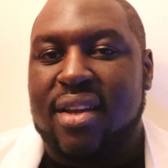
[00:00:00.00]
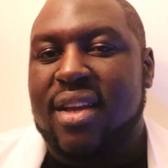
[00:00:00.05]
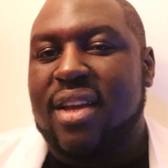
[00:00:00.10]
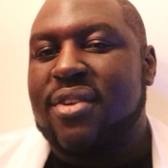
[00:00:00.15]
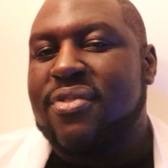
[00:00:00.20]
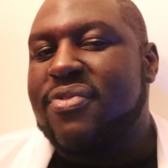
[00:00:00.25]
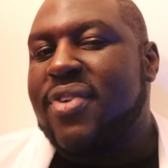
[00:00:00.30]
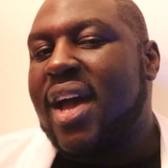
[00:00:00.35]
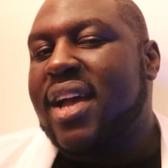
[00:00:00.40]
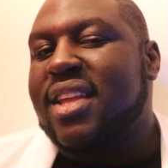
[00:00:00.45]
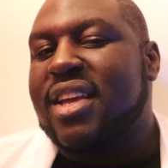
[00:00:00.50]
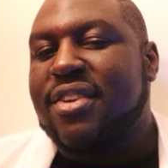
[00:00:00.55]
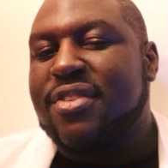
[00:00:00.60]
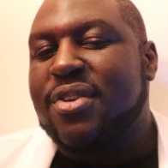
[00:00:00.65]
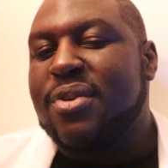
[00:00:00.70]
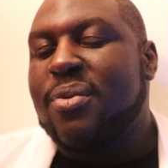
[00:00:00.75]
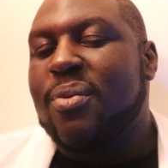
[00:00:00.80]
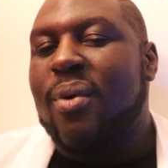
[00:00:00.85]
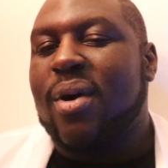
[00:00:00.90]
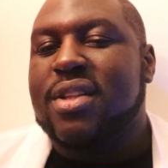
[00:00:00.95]
In fact, if
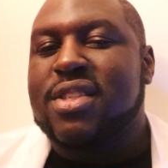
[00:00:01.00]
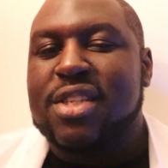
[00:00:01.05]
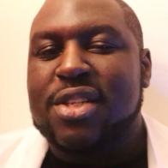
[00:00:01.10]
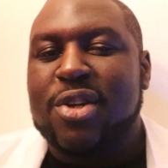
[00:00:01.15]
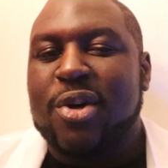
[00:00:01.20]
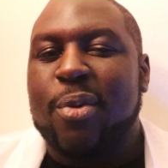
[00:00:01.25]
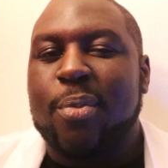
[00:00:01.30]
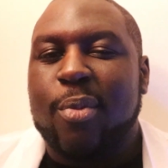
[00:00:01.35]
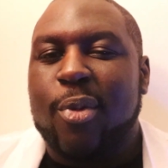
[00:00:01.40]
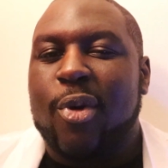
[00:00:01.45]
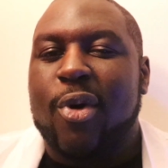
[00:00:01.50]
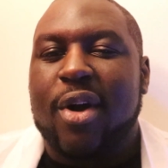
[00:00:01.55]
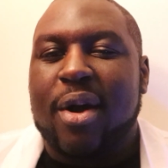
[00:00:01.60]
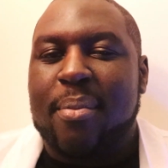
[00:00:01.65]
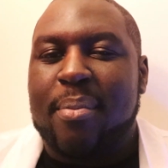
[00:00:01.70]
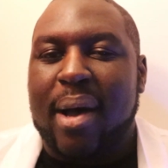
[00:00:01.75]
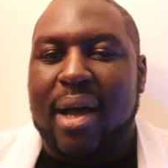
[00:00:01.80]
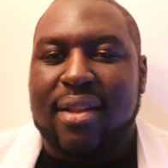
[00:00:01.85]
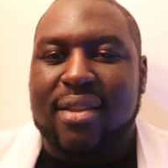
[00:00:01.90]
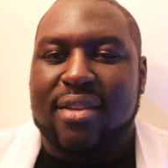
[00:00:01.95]
you want to know more
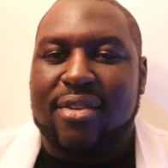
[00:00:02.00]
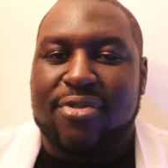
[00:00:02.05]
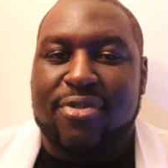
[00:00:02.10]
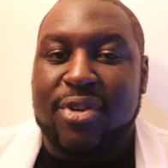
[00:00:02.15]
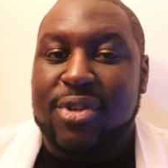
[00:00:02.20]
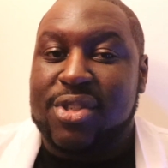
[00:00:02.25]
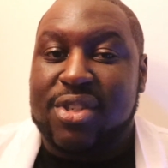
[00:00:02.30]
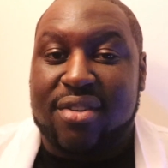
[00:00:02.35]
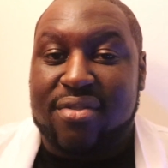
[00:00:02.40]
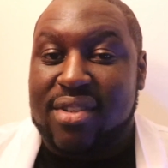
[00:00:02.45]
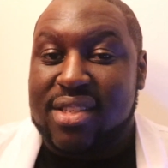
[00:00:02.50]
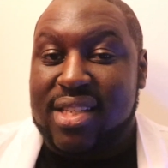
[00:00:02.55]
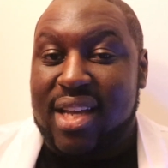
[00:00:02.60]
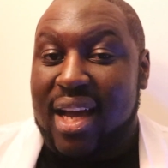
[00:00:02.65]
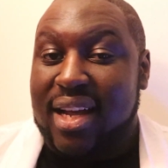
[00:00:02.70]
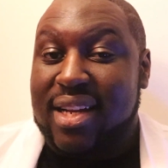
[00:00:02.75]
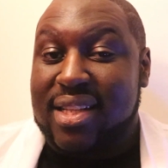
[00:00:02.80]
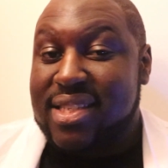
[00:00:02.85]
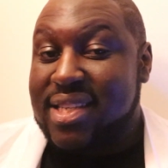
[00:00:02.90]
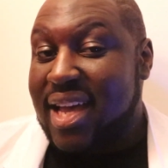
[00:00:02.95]
about the future of this
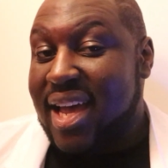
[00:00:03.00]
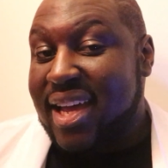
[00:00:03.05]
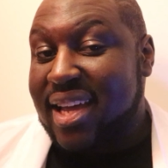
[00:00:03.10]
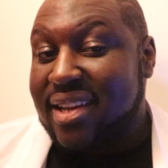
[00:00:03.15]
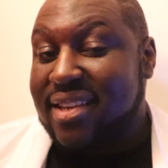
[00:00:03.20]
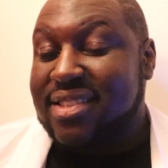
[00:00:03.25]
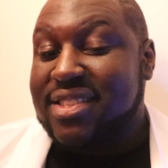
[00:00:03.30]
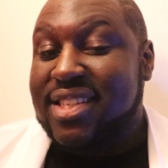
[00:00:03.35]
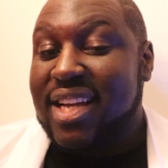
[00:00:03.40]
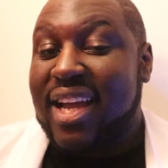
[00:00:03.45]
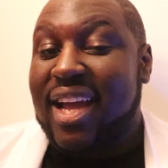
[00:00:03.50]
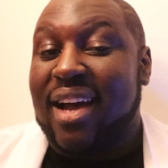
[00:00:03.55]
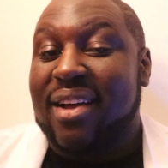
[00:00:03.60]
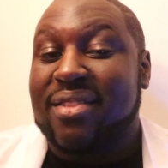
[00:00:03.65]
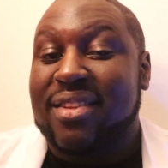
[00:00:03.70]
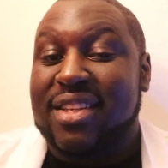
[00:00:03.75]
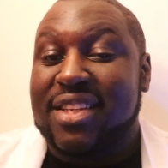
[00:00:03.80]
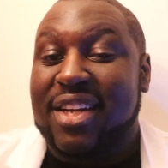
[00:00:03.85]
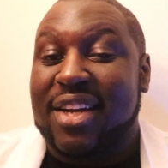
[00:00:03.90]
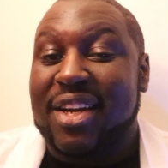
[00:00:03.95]
kind of tech, check
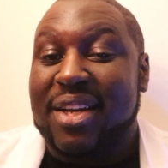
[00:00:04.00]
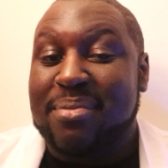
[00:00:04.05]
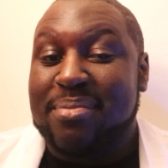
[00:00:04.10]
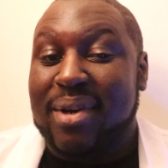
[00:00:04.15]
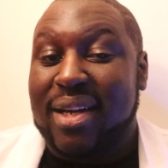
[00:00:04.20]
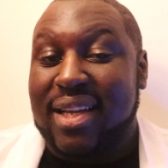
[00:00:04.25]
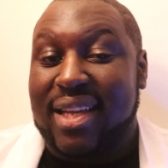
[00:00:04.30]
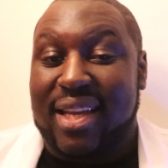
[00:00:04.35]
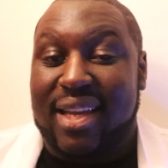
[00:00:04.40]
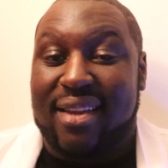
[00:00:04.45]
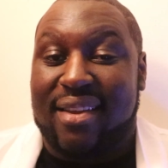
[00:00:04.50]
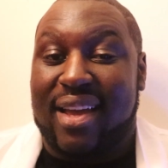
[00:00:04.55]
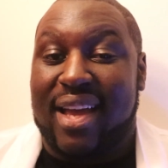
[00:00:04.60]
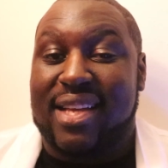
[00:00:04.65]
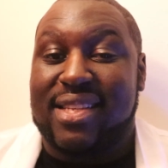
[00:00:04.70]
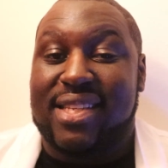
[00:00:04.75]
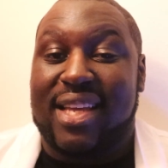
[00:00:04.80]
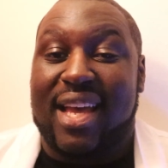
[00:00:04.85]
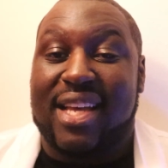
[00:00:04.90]
out The Daring Monkey, as